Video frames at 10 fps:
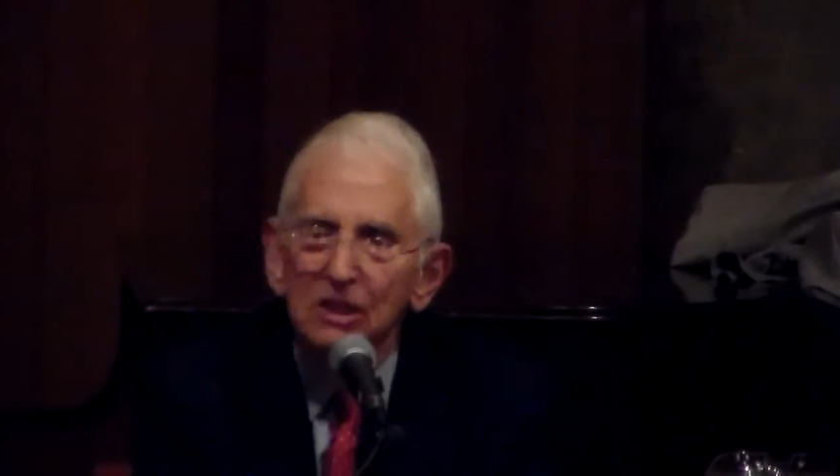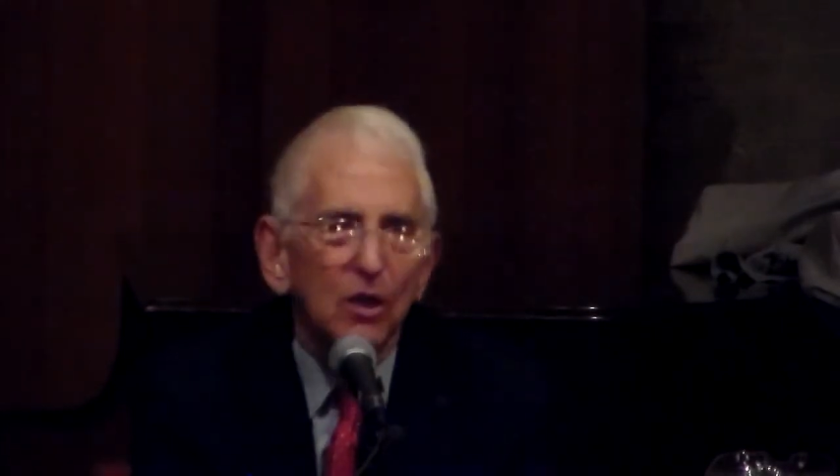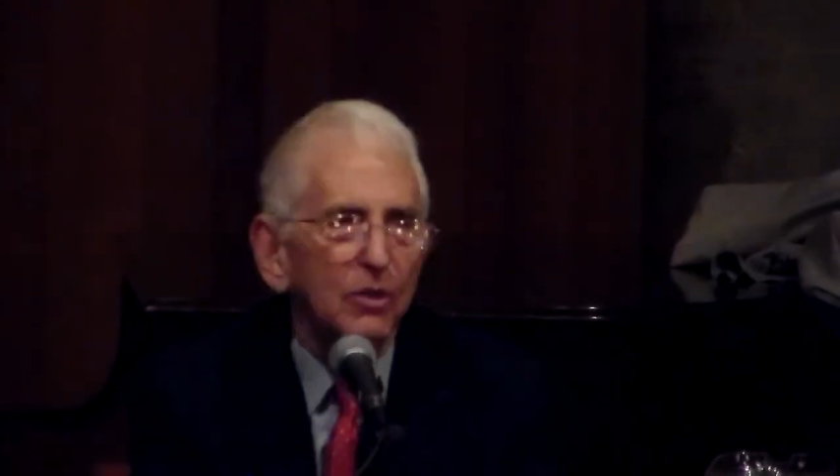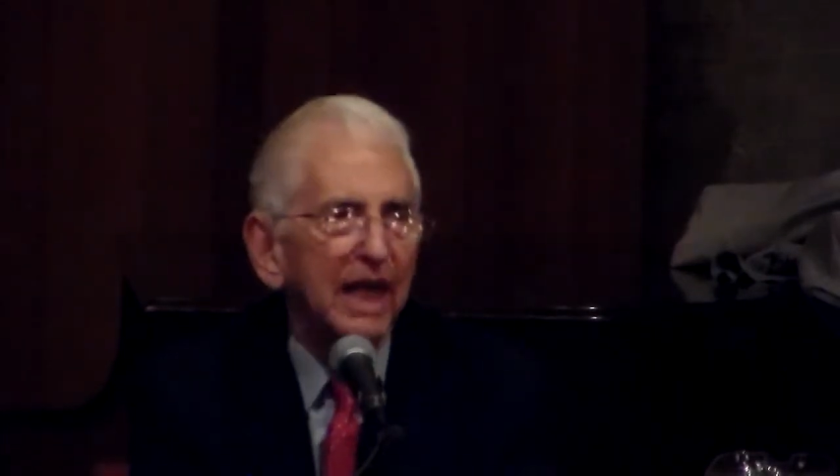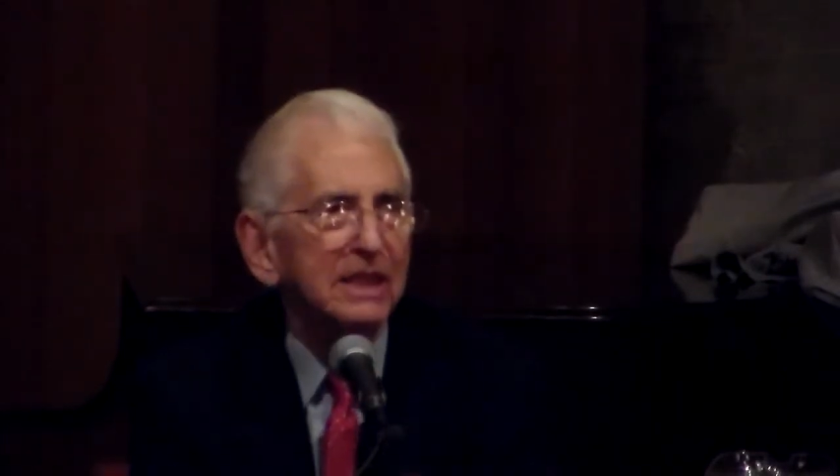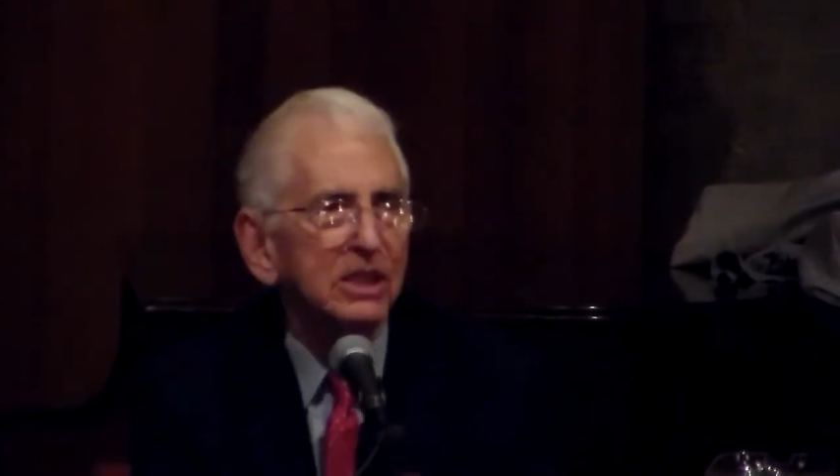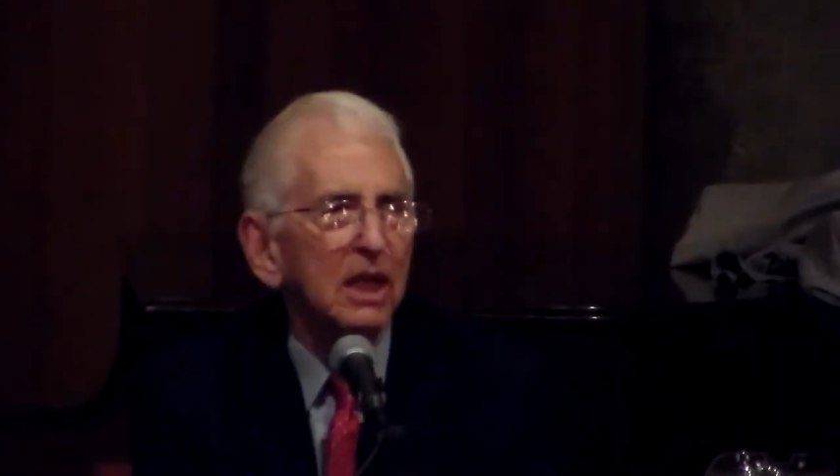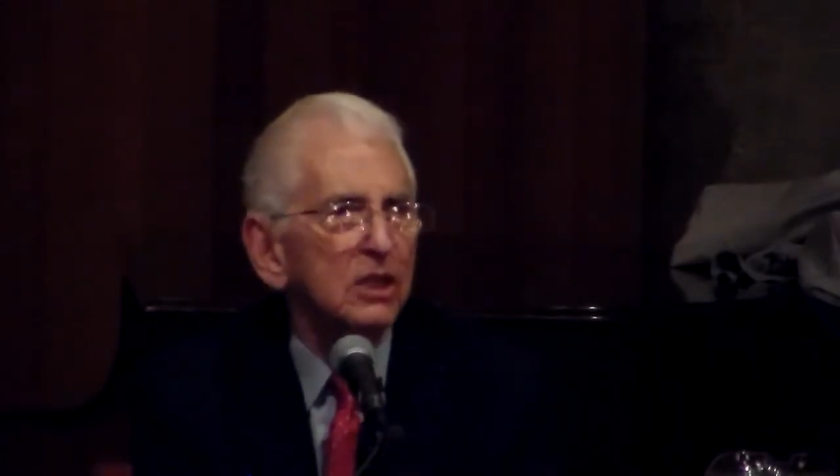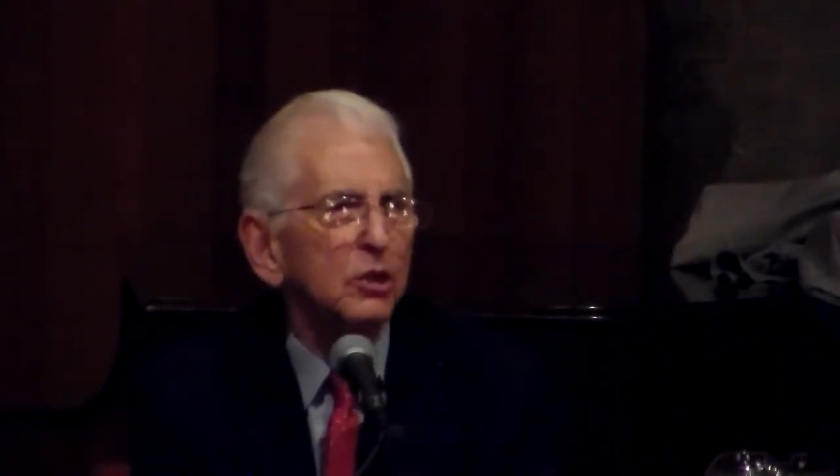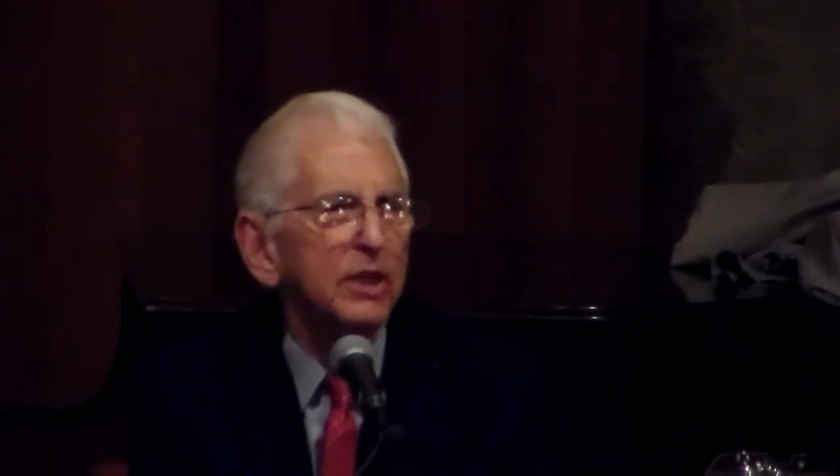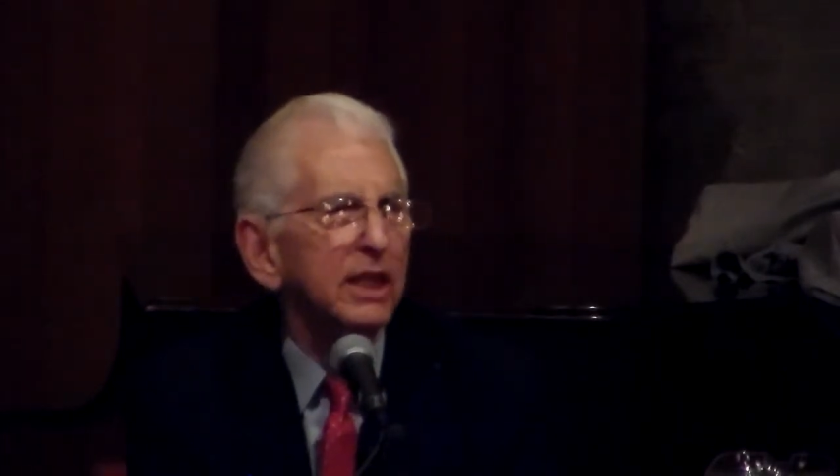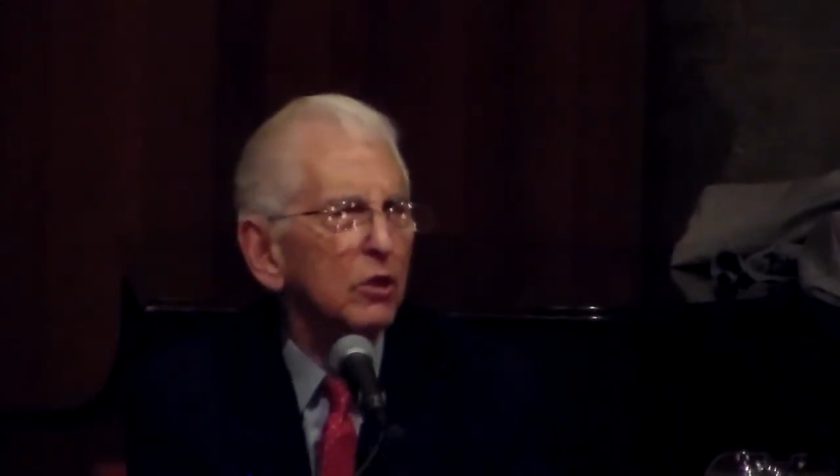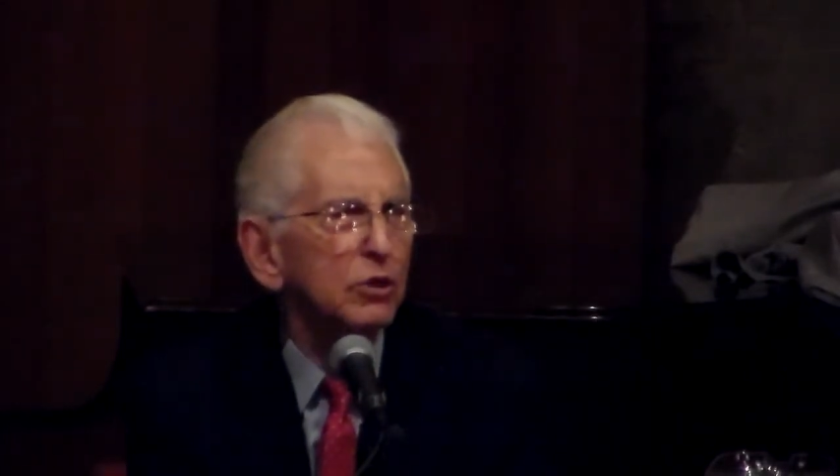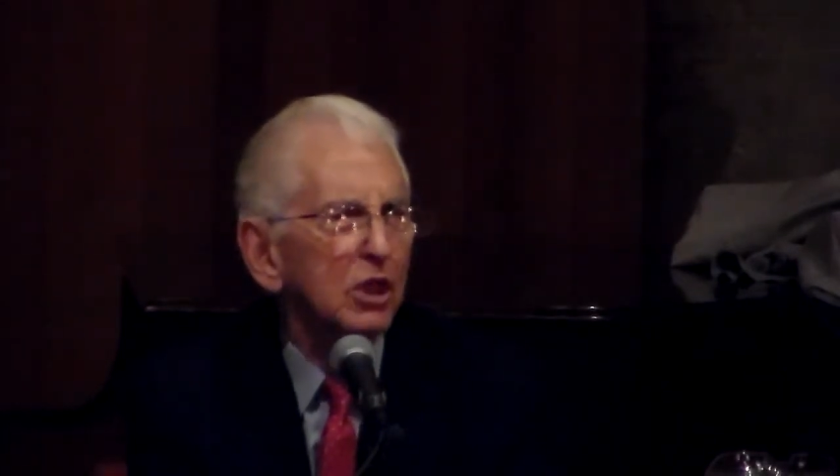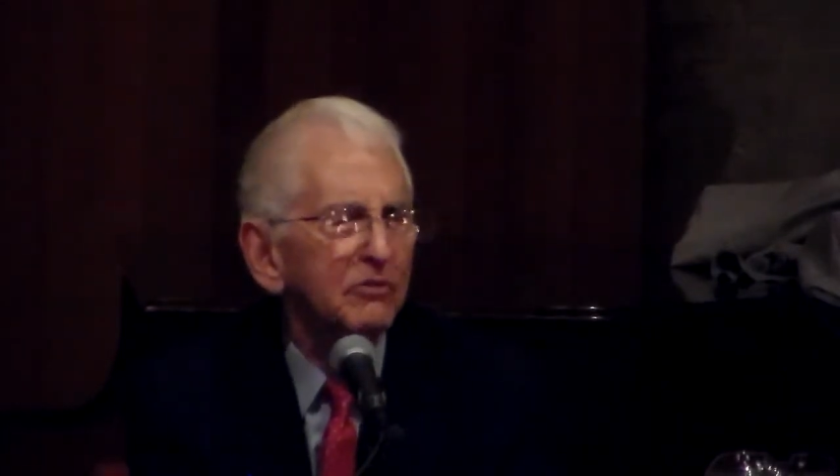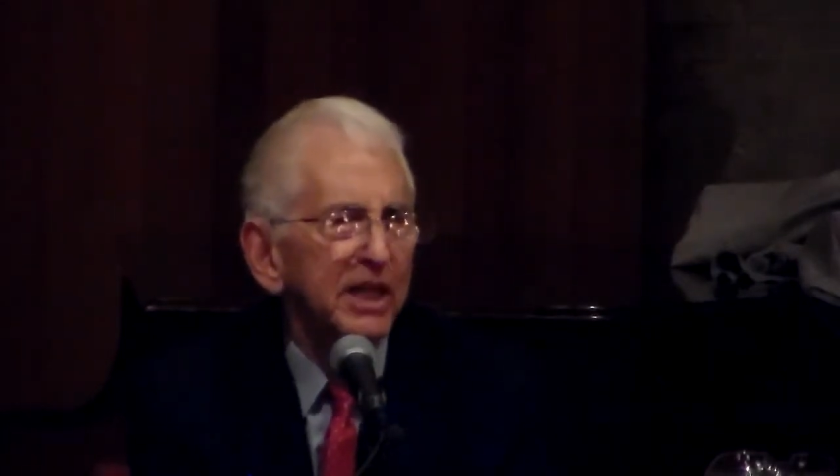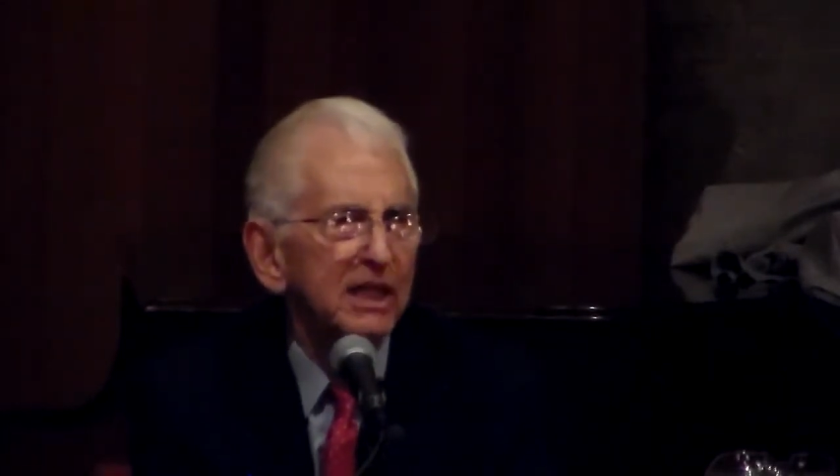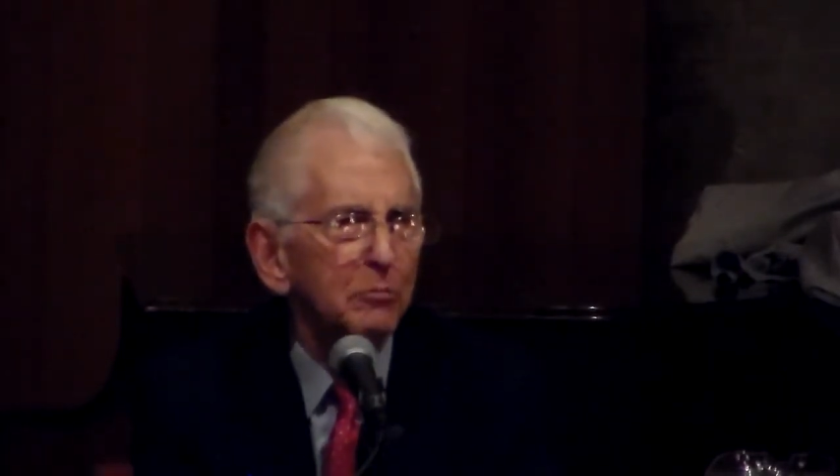So the notion of an